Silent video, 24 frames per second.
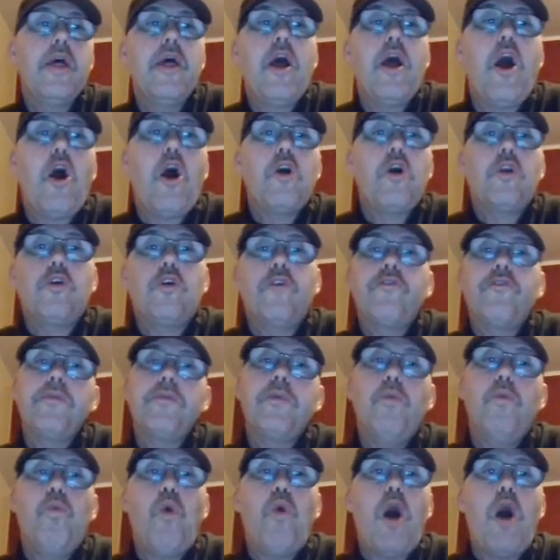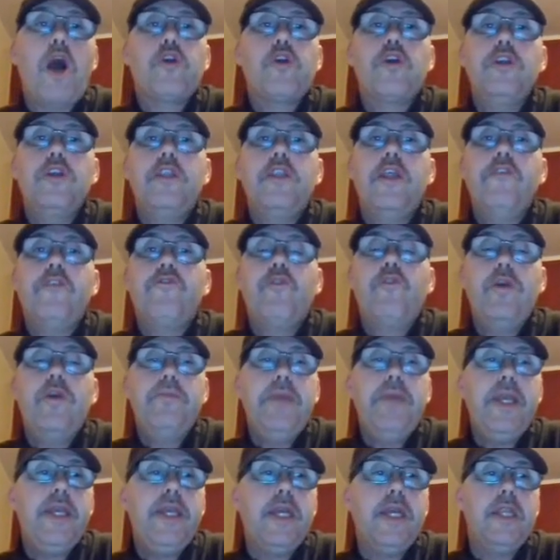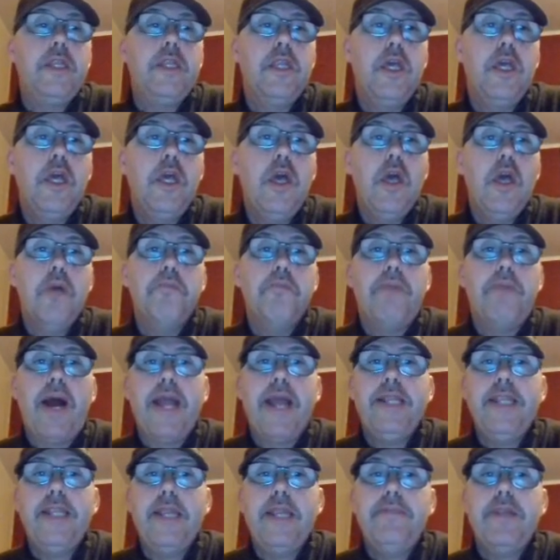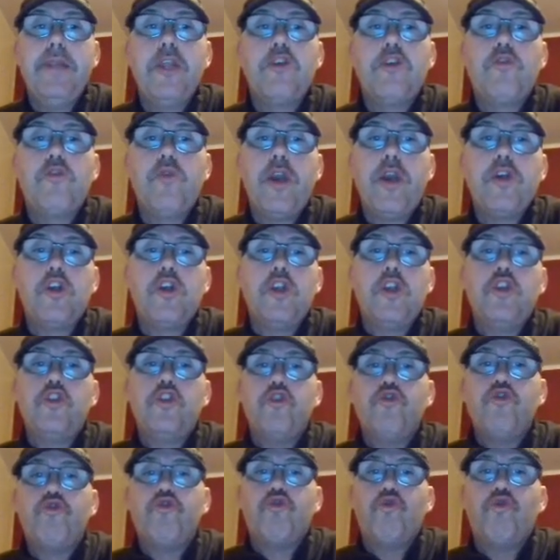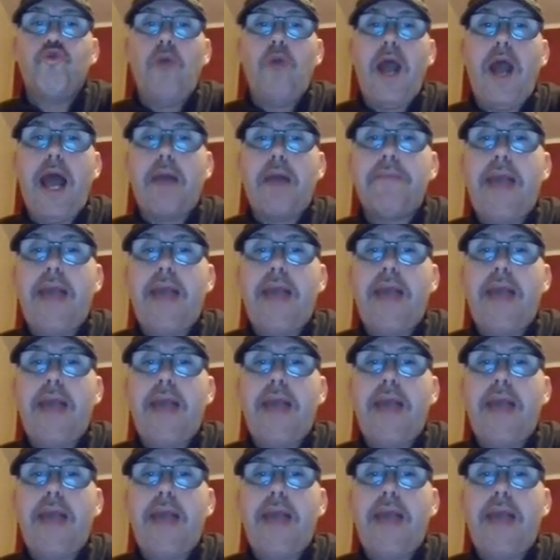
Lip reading: Article from the Washington Free Beacon. Biden administration to drop